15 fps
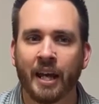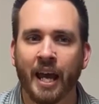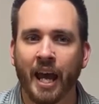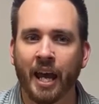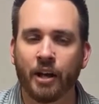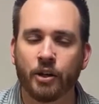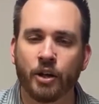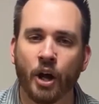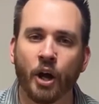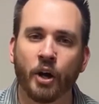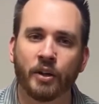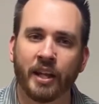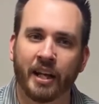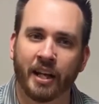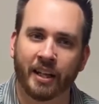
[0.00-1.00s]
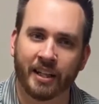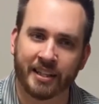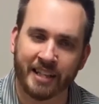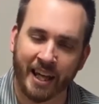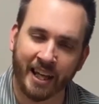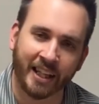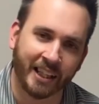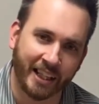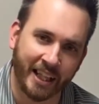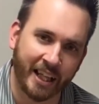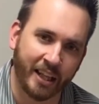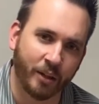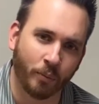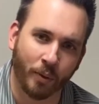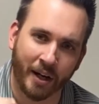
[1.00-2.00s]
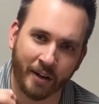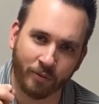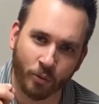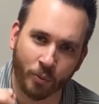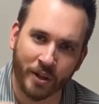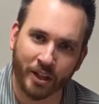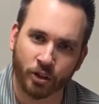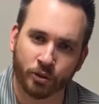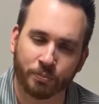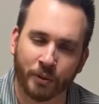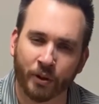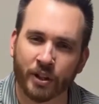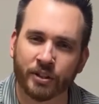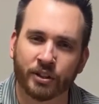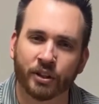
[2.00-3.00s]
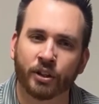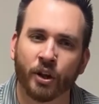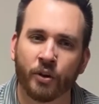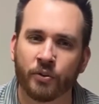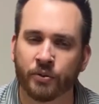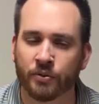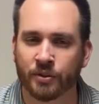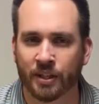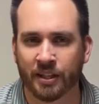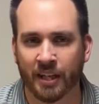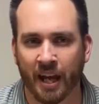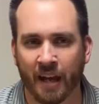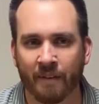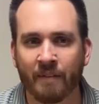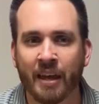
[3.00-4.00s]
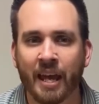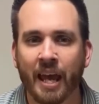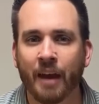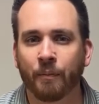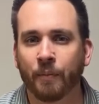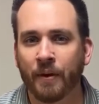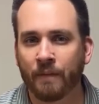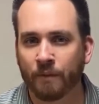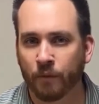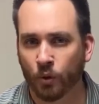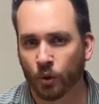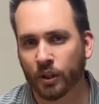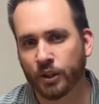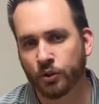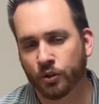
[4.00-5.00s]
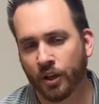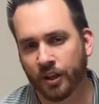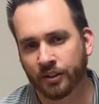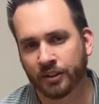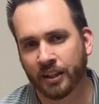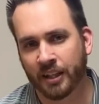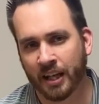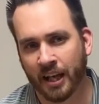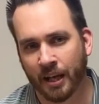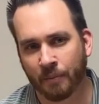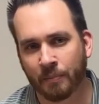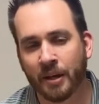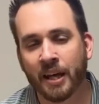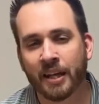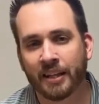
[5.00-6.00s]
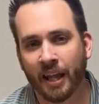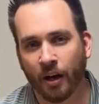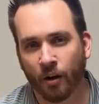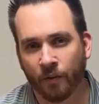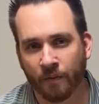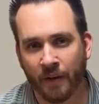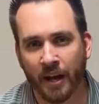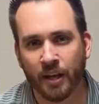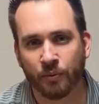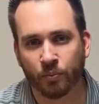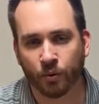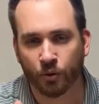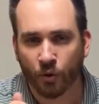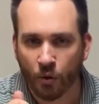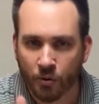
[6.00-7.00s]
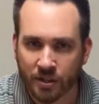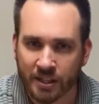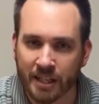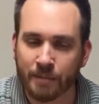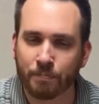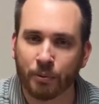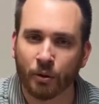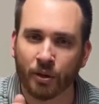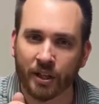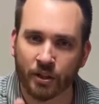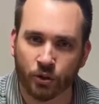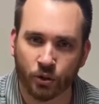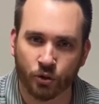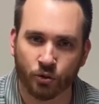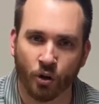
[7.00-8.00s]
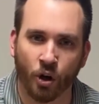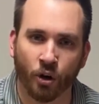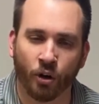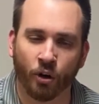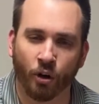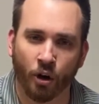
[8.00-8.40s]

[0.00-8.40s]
And know that on the tail end of whatever we experience and go through today, if we fully trust in him, that our faith will grow deeper and stronger.